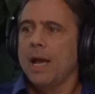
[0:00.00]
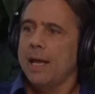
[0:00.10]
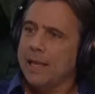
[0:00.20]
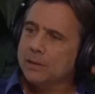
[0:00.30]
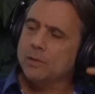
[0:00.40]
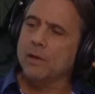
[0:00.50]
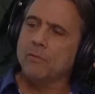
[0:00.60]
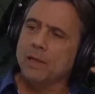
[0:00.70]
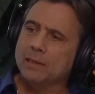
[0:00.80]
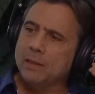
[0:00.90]
And that's what I
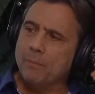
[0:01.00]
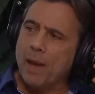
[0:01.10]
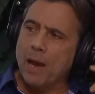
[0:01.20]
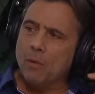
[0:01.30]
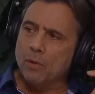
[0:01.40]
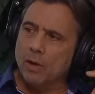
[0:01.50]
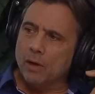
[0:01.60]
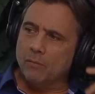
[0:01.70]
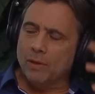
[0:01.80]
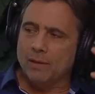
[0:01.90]
realized the power,
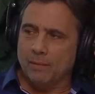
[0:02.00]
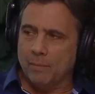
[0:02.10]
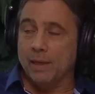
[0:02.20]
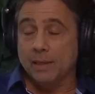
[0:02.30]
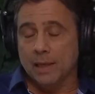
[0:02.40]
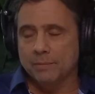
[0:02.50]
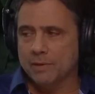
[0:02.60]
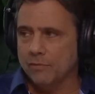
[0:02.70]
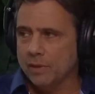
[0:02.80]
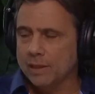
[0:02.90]
many times I
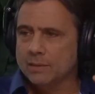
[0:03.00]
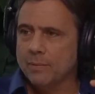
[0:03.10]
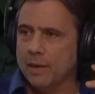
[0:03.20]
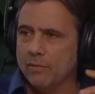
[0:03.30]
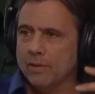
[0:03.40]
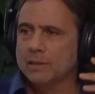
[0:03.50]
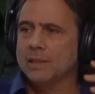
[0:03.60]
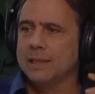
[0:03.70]
realized the power of this,